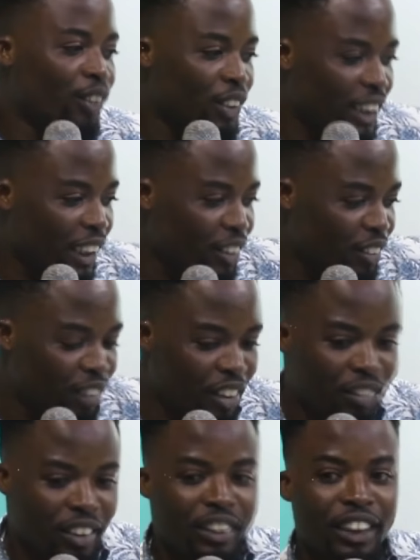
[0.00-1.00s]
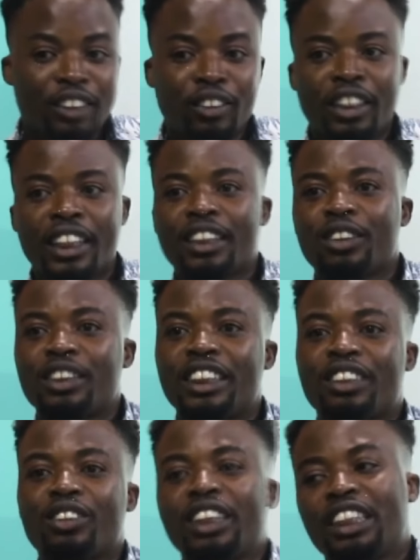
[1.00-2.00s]
I lost $500, which
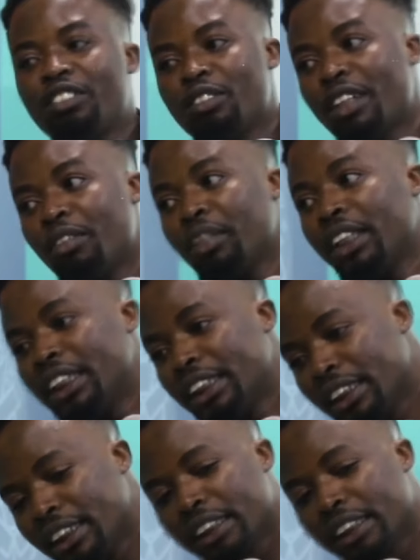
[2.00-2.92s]
is not even my money.